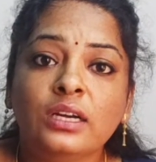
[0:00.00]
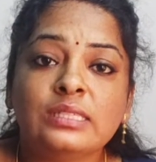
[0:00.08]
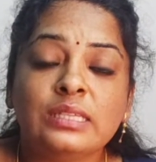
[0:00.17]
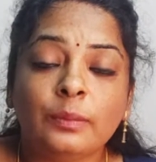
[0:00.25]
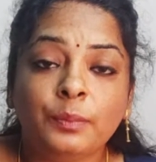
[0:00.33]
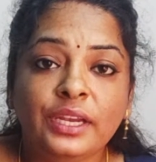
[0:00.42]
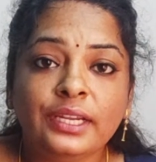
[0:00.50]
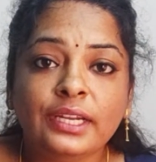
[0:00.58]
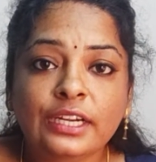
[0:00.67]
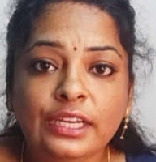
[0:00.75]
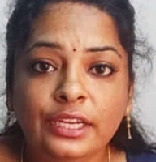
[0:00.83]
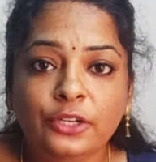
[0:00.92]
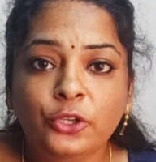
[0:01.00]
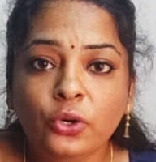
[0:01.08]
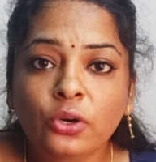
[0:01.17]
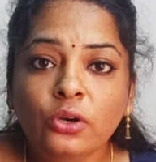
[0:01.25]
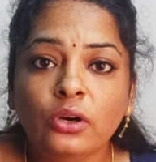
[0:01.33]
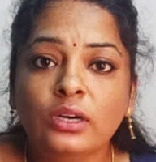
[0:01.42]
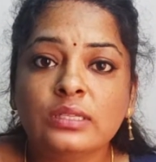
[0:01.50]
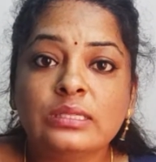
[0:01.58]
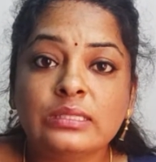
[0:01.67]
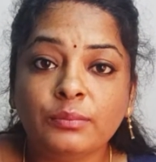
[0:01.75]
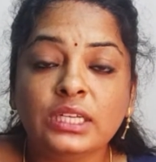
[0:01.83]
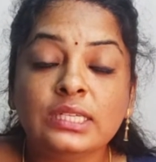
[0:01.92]
separated into
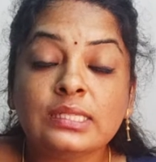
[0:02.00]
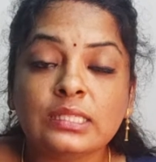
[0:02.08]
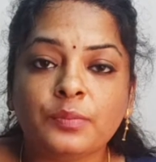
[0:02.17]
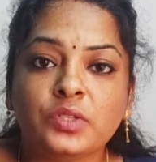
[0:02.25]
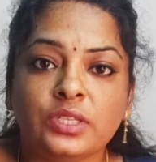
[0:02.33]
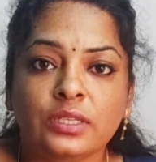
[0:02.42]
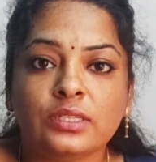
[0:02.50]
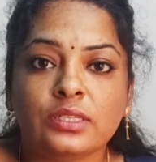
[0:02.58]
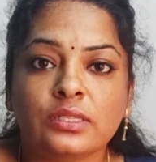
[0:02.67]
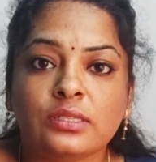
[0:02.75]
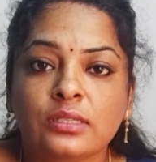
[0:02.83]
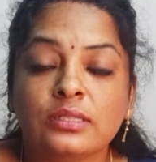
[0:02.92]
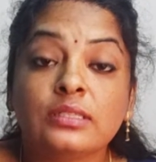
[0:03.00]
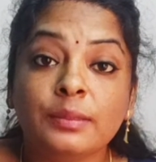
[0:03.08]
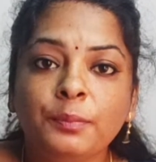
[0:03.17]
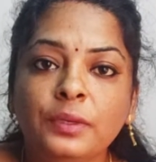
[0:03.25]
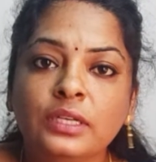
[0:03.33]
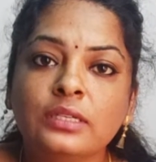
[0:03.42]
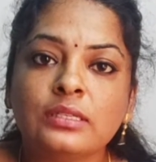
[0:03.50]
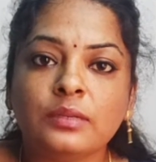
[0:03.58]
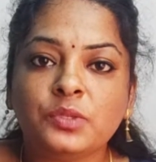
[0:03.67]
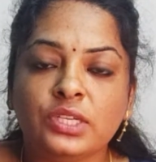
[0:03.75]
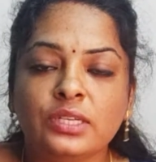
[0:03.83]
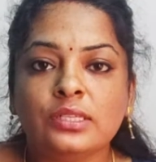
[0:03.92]
similar substances, simpler
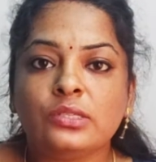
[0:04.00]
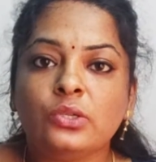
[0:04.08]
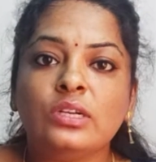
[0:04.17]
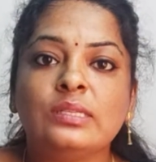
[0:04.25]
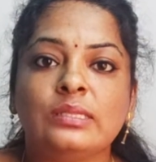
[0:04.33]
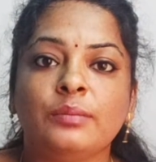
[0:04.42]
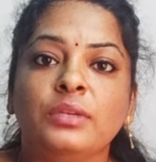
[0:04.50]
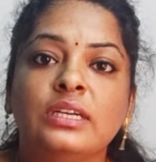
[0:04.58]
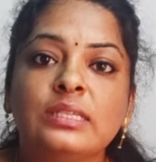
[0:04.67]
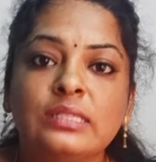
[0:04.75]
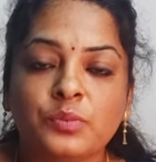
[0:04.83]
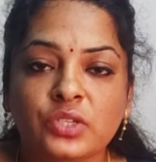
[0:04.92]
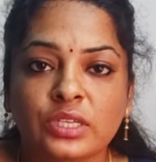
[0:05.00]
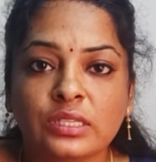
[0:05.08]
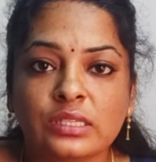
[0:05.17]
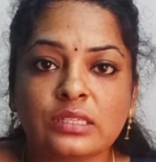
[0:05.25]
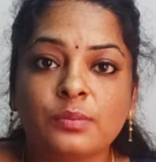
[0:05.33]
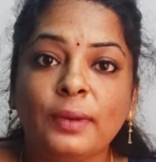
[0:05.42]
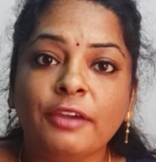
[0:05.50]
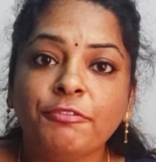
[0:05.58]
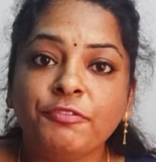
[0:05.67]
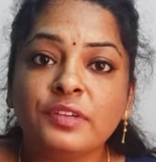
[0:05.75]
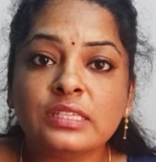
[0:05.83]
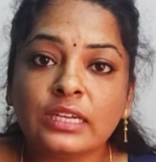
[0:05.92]
substances or similar substances by
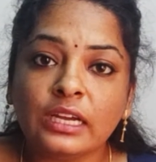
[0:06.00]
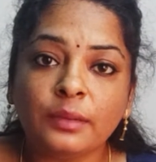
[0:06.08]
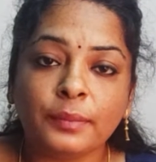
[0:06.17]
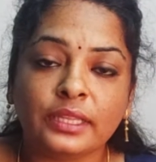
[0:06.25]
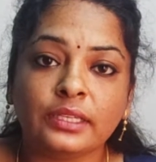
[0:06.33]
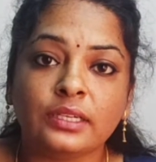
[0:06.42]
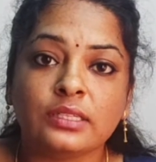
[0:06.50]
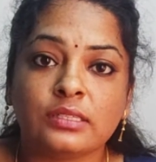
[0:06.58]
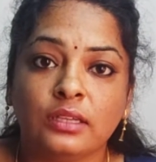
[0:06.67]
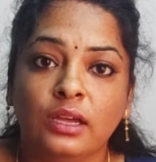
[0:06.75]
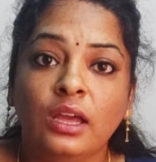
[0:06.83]
physical methods.